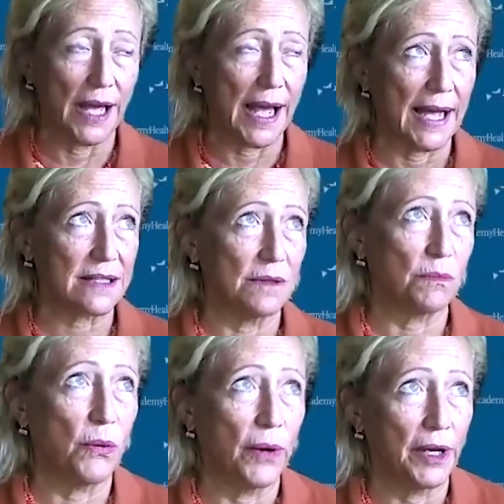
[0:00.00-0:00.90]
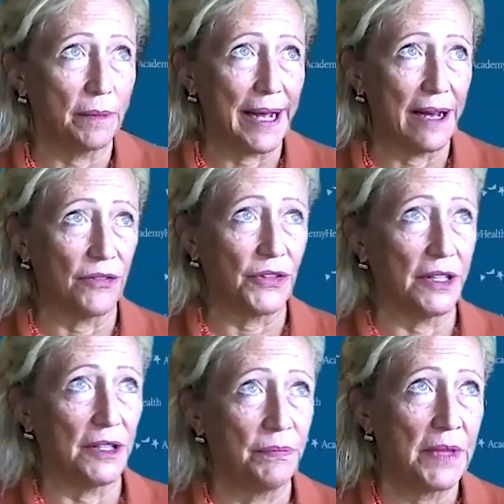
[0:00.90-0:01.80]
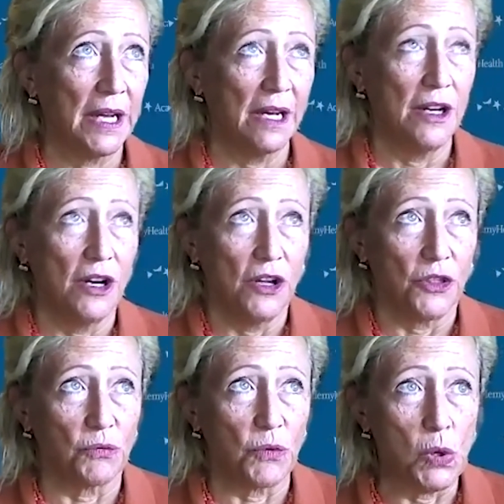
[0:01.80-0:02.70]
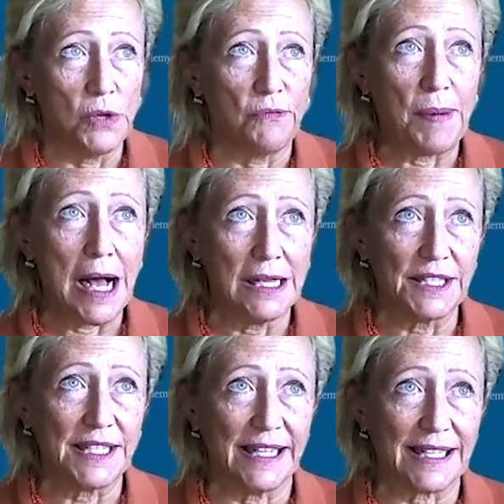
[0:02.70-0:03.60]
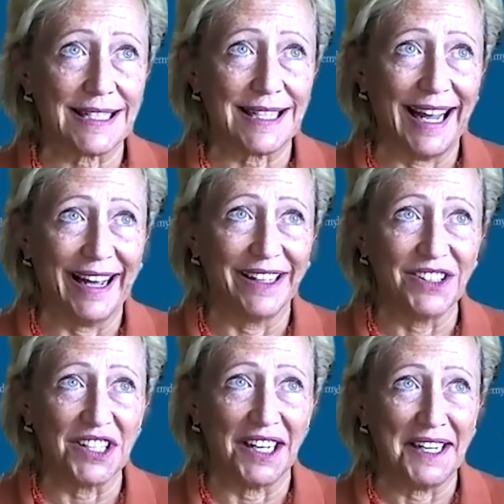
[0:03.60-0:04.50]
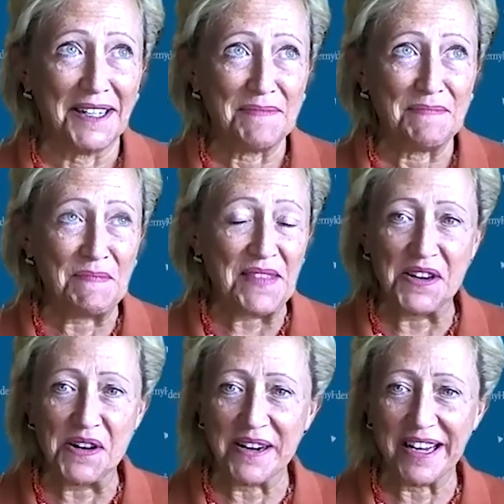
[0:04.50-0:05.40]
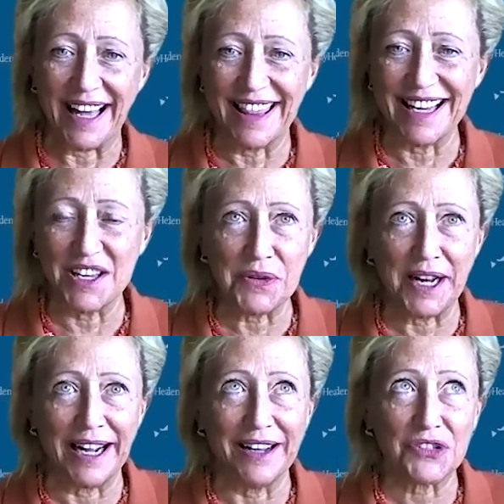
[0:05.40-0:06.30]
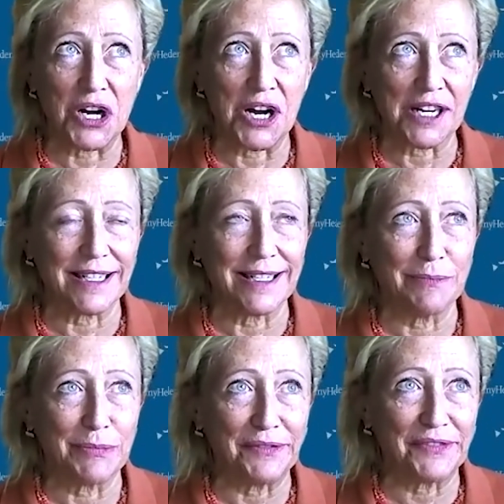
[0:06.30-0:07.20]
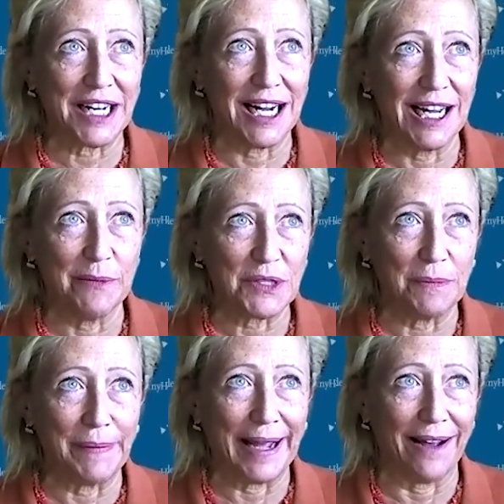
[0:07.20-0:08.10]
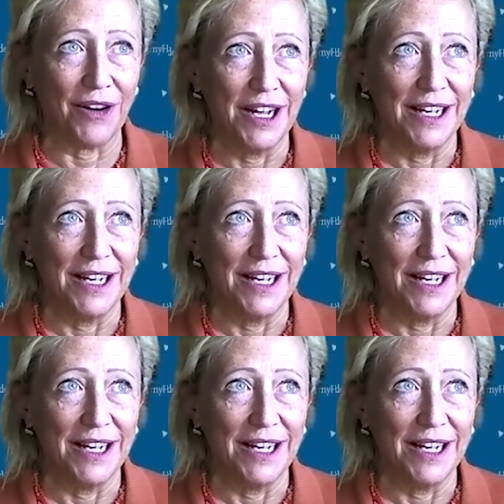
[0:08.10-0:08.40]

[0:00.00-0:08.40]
Excellent point about the role of politics. And, I think you and I have talked a number of times about